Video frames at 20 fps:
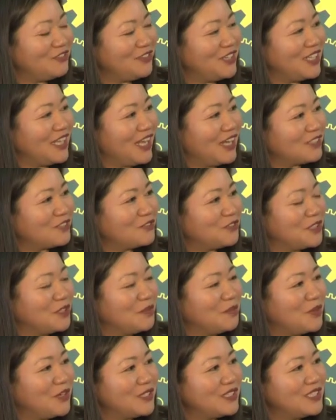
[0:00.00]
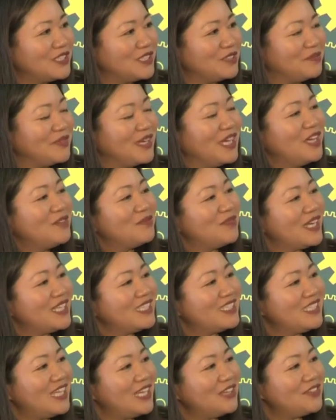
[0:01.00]
feel out for the bottom. But
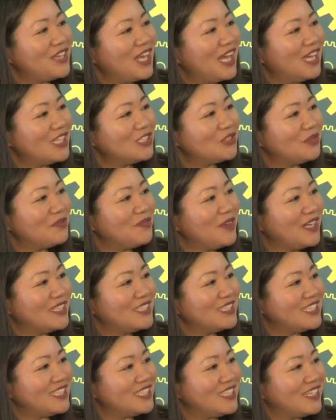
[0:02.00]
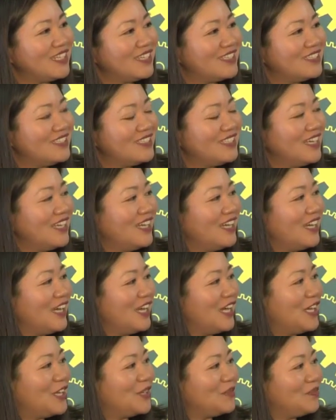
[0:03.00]
as David has reminded us,
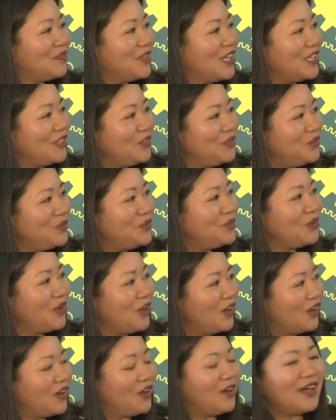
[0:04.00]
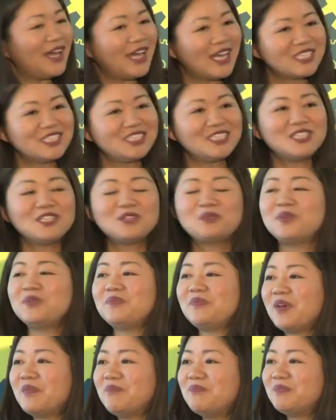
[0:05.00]
you all actually
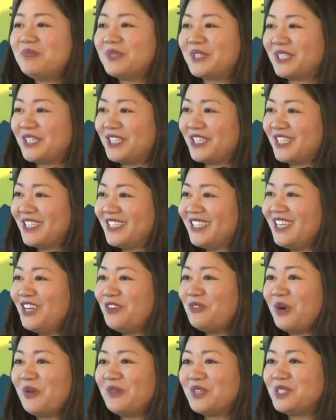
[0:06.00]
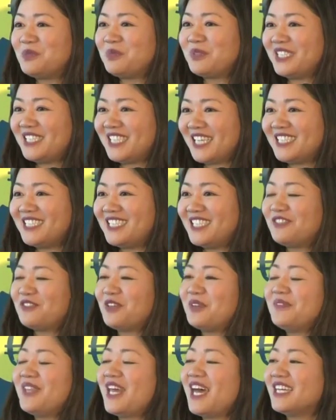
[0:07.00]
remember what was predicted
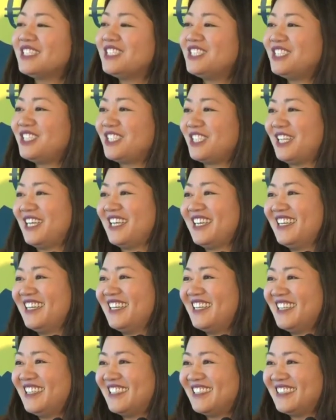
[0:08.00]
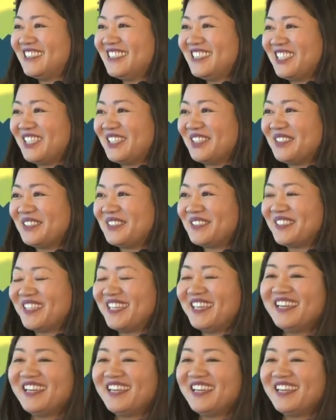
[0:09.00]
from last year. So